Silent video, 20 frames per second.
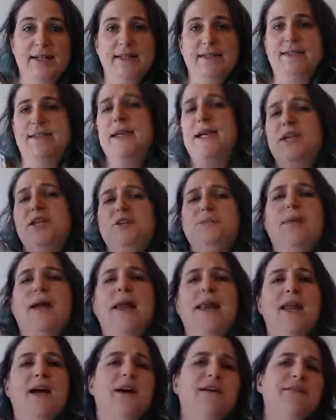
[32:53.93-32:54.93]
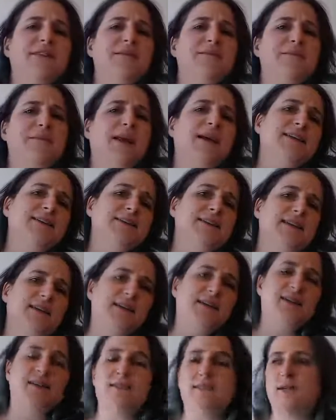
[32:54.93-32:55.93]
sending you my love and
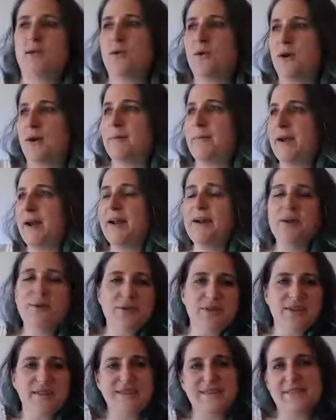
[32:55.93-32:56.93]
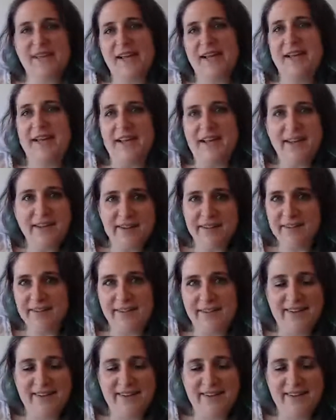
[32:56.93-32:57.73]
blessings, but I don't just say it,